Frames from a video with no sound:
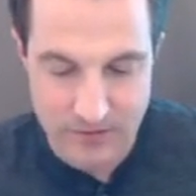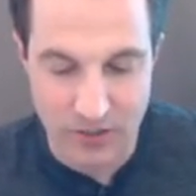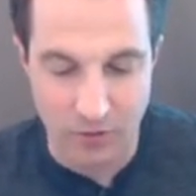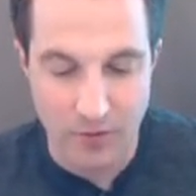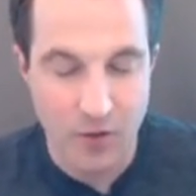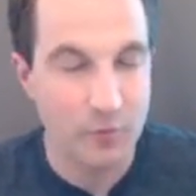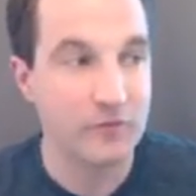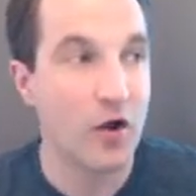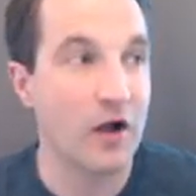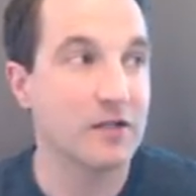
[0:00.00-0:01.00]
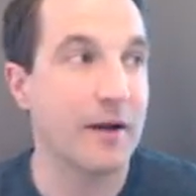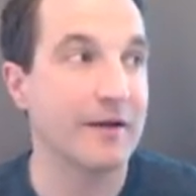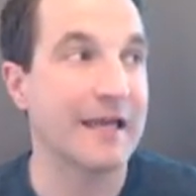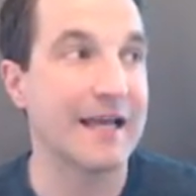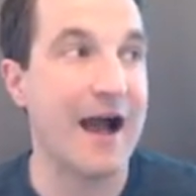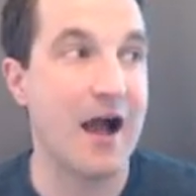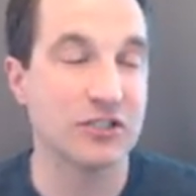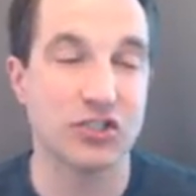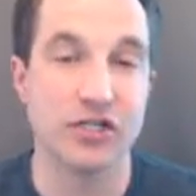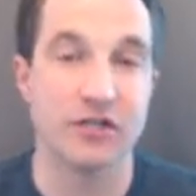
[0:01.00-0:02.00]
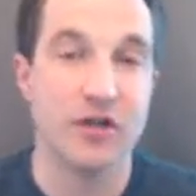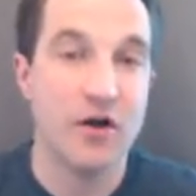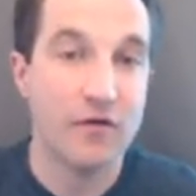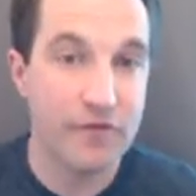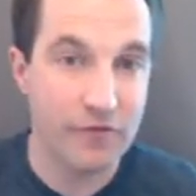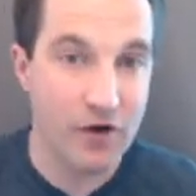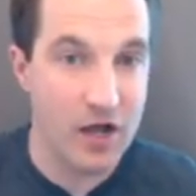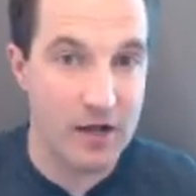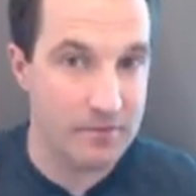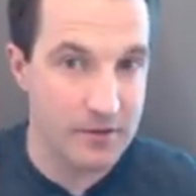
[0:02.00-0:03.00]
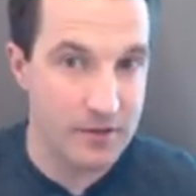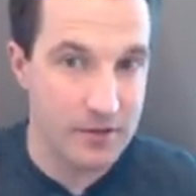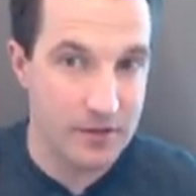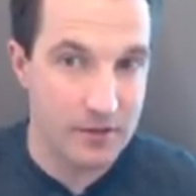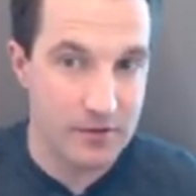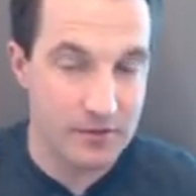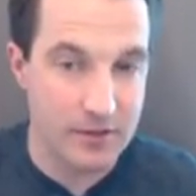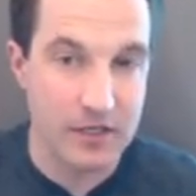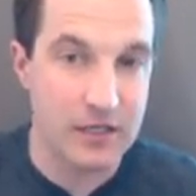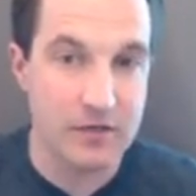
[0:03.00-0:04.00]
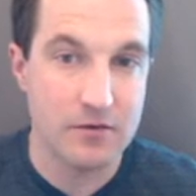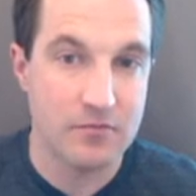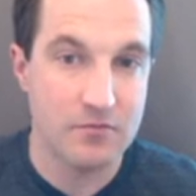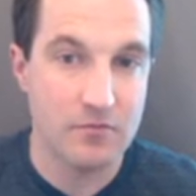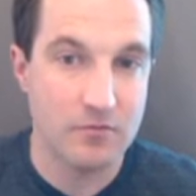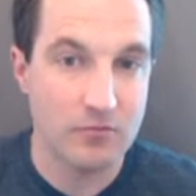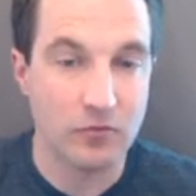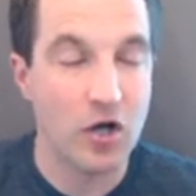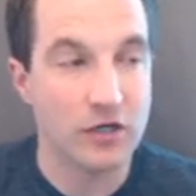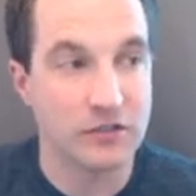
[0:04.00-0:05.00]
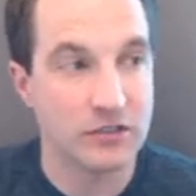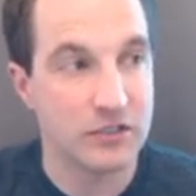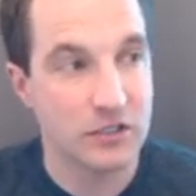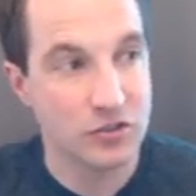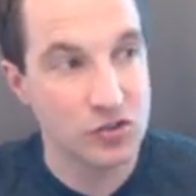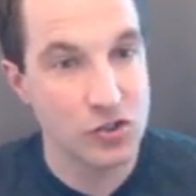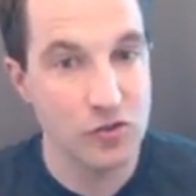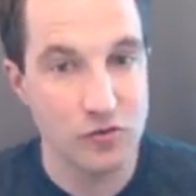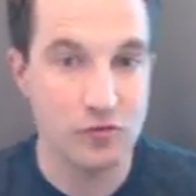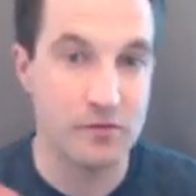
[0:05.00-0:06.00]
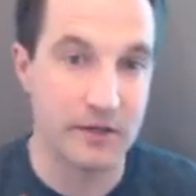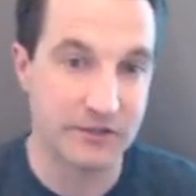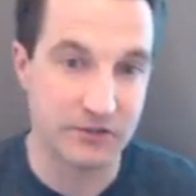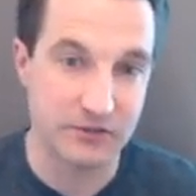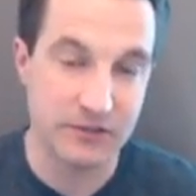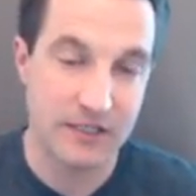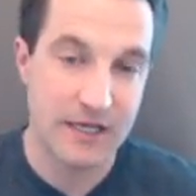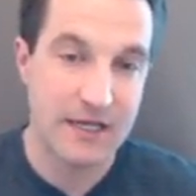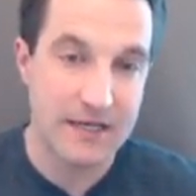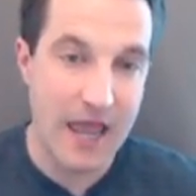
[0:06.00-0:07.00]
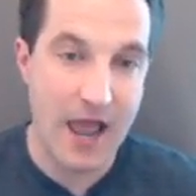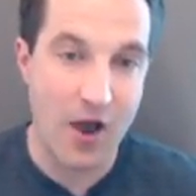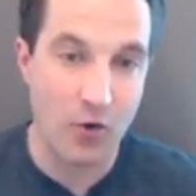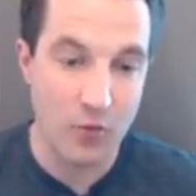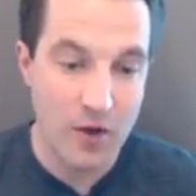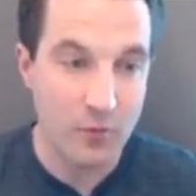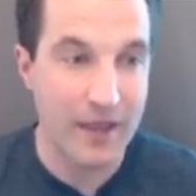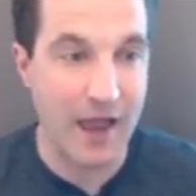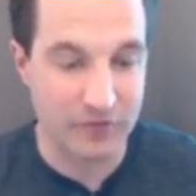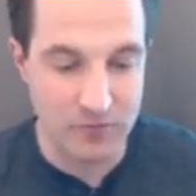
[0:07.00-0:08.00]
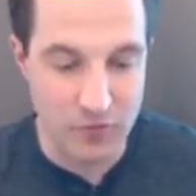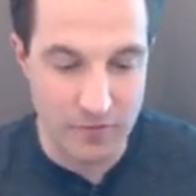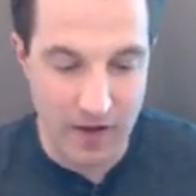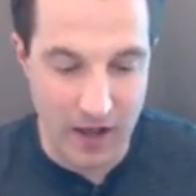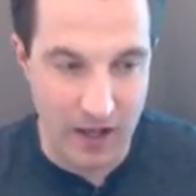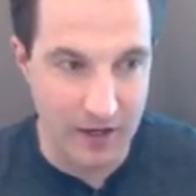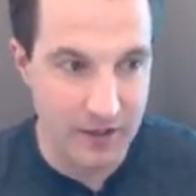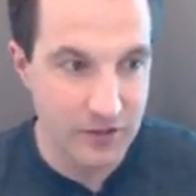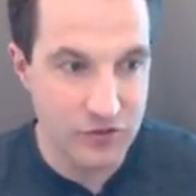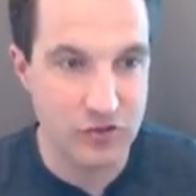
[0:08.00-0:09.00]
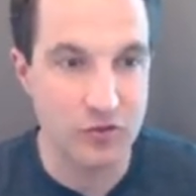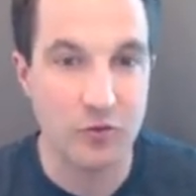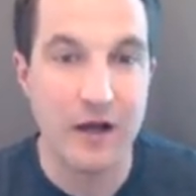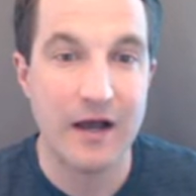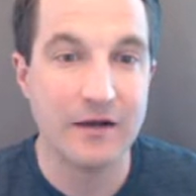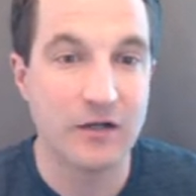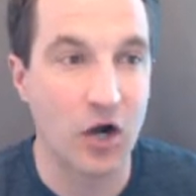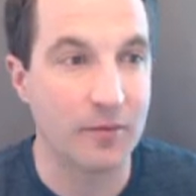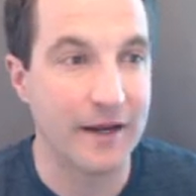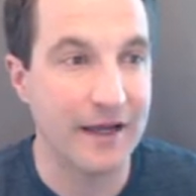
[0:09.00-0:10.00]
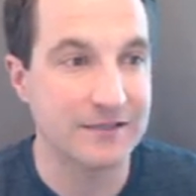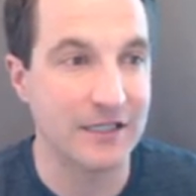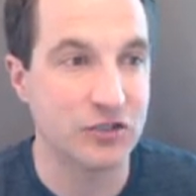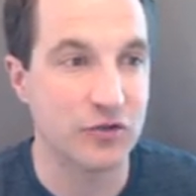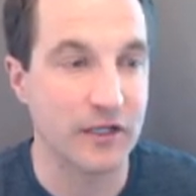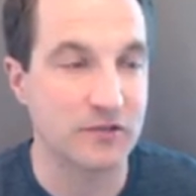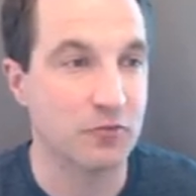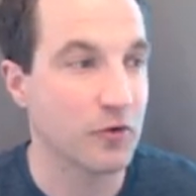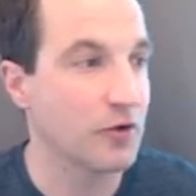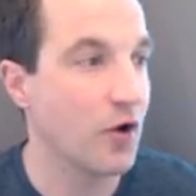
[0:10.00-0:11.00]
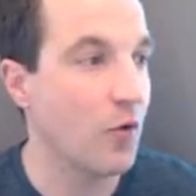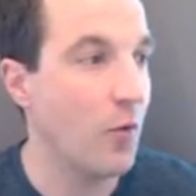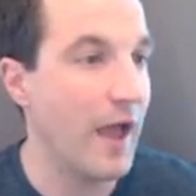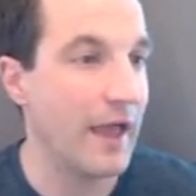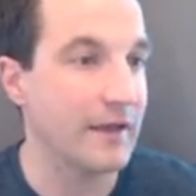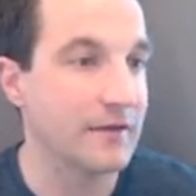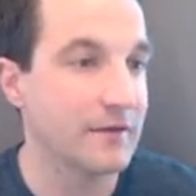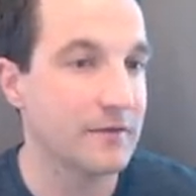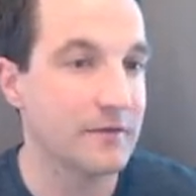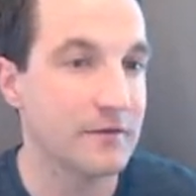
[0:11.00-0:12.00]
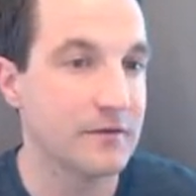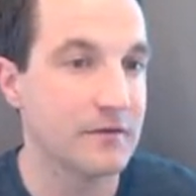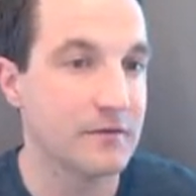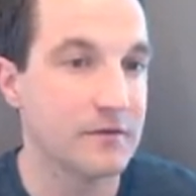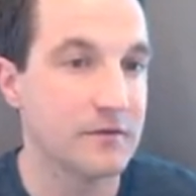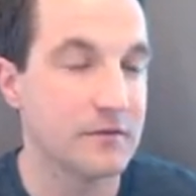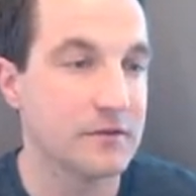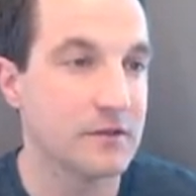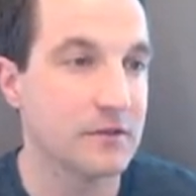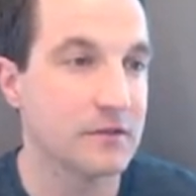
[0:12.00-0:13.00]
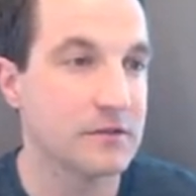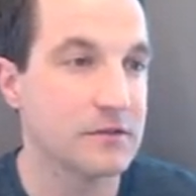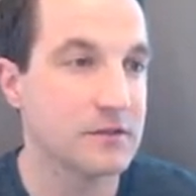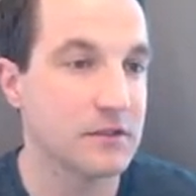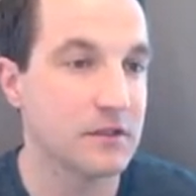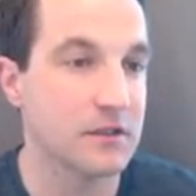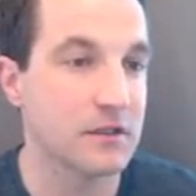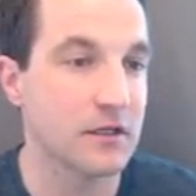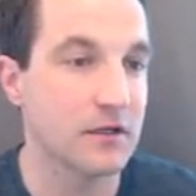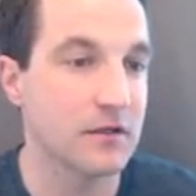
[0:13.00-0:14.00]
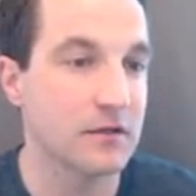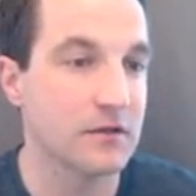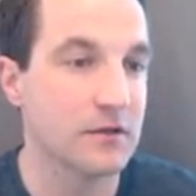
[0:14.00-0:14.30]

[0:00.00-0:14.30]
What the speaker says: So, we've talked about getting oxygen from the lungs to the muscles. Now we have to move on to carbon dioxide transport away. Let's see here.